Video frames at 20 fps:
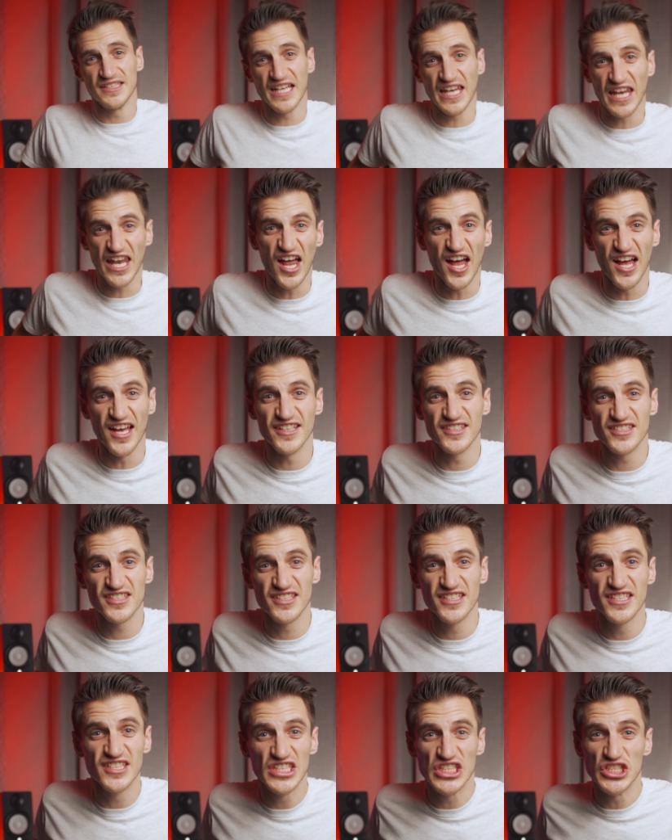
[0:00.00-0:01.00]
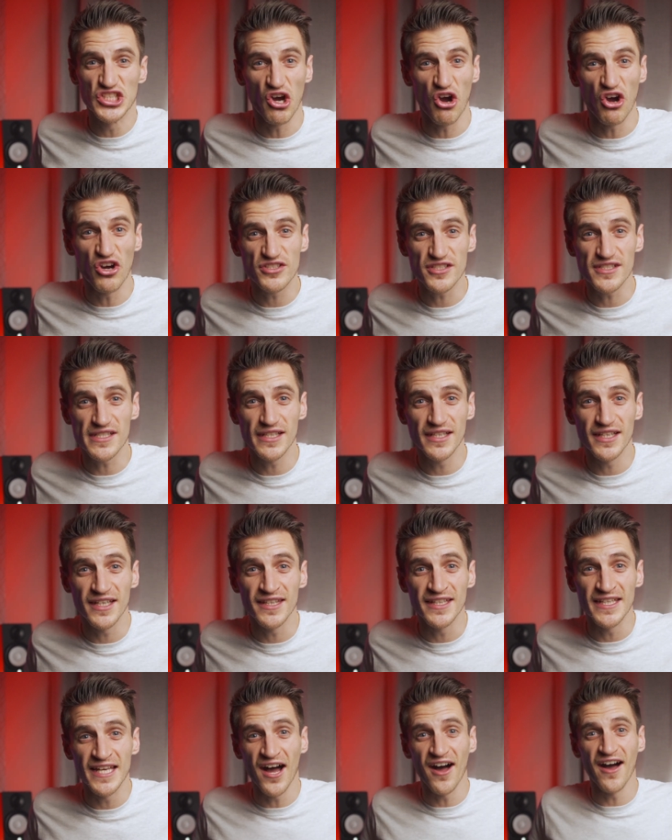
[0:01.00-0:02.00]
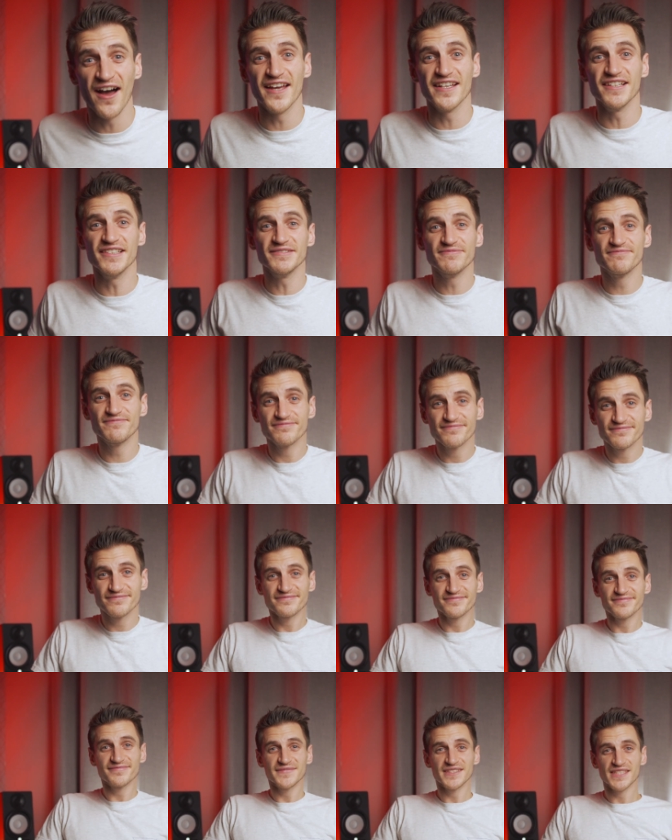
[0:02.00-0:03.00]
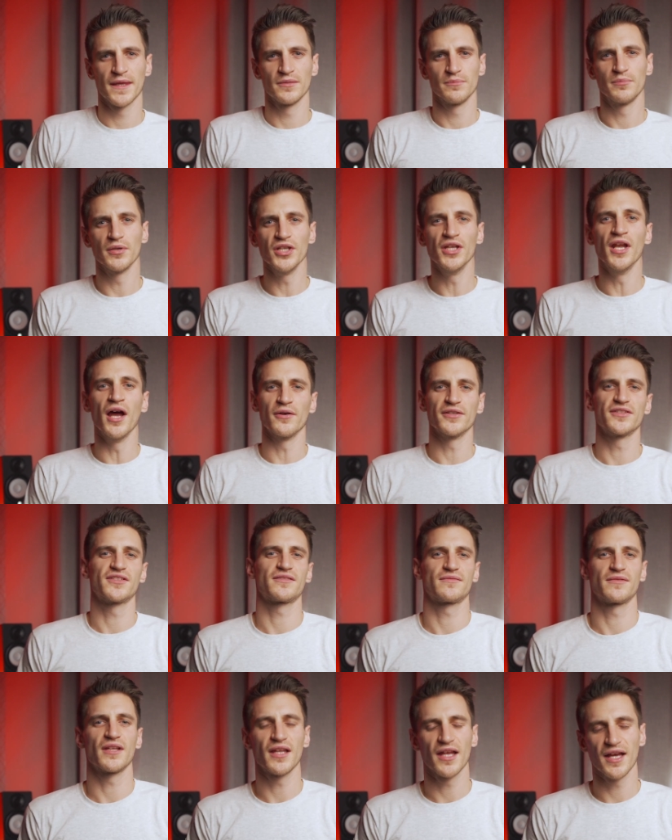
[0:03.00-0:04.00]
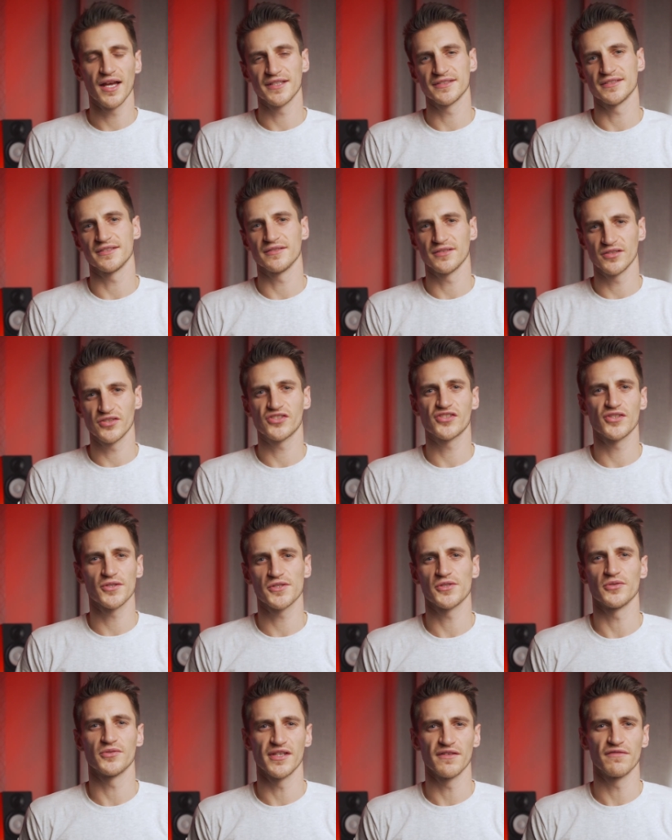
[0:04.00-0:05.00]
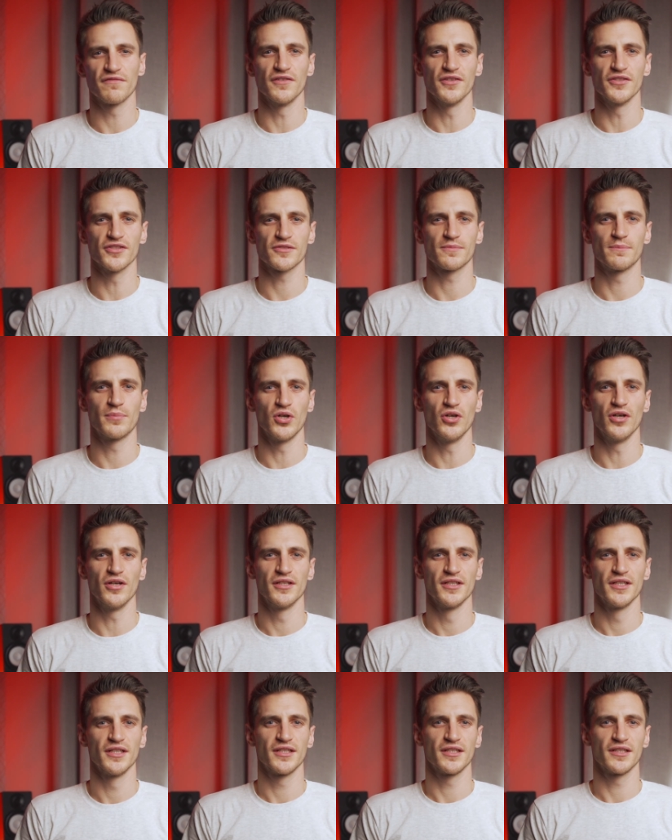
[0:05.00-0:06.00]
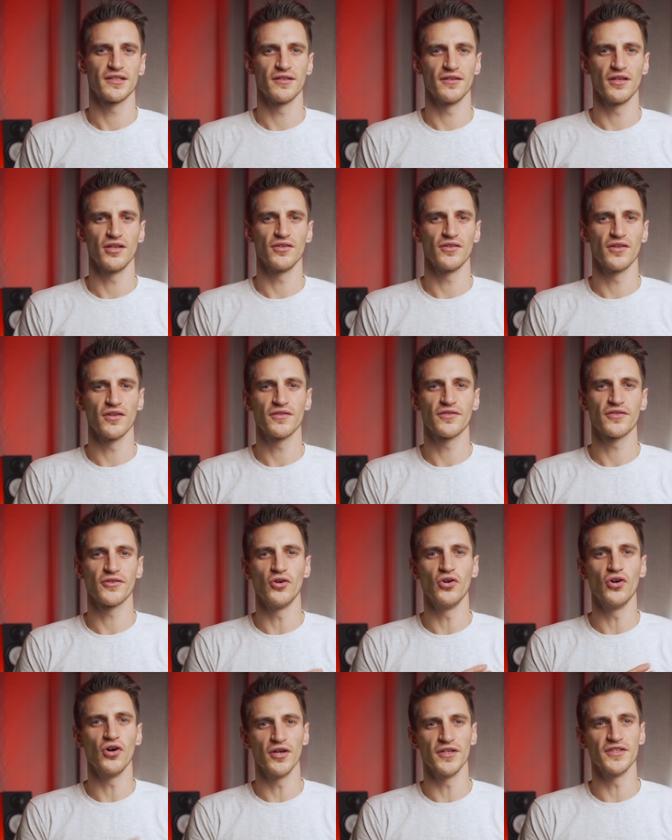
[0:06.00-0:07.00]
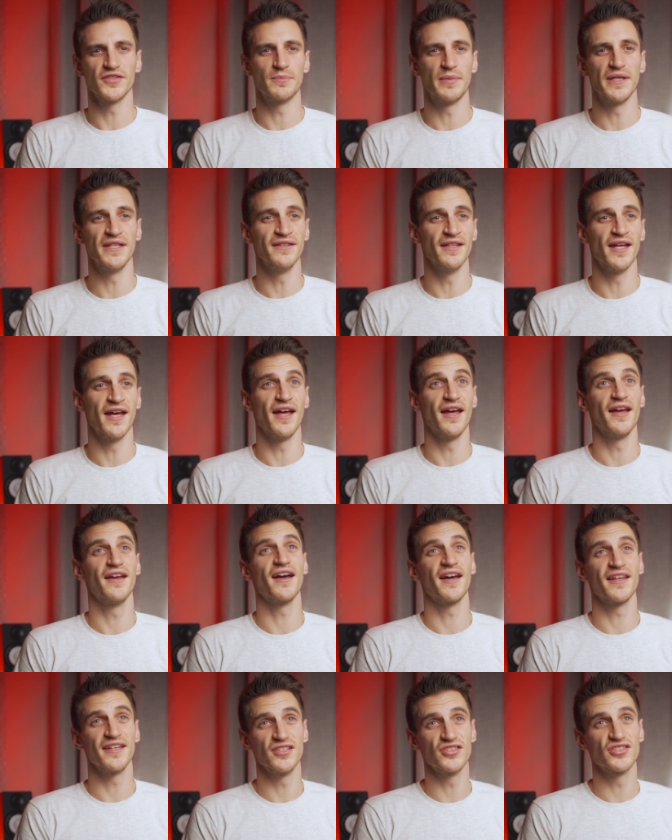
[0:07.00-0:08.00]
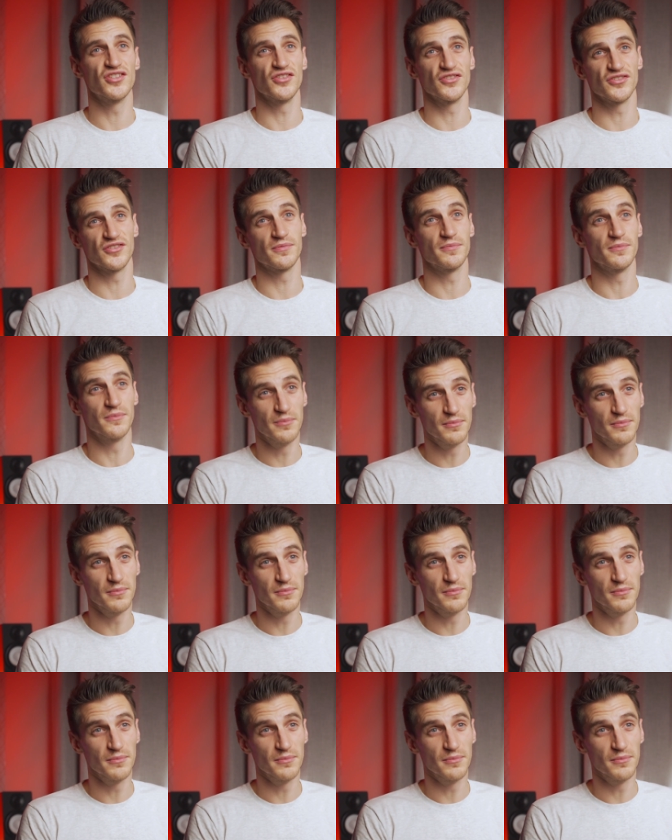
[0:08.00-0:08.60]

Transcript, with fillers: light dot in the eye. But you know, it's a subtle difference, but the, the thought has been there and it does